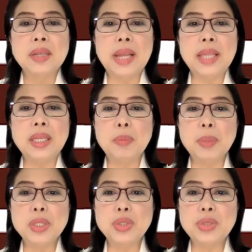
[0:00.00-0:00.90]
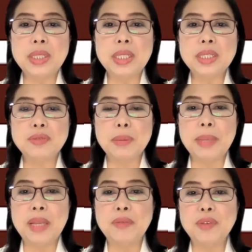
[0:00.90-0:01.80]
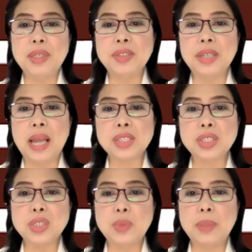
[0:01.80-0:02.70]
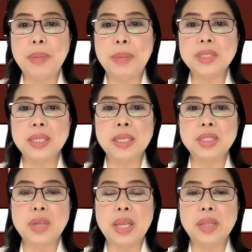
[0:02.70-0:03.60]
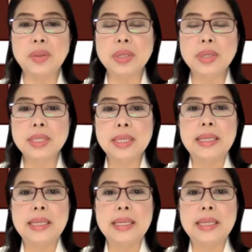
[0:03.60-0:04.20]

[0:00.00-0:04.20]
creating opportunities for meaningful interactions with peers and educators,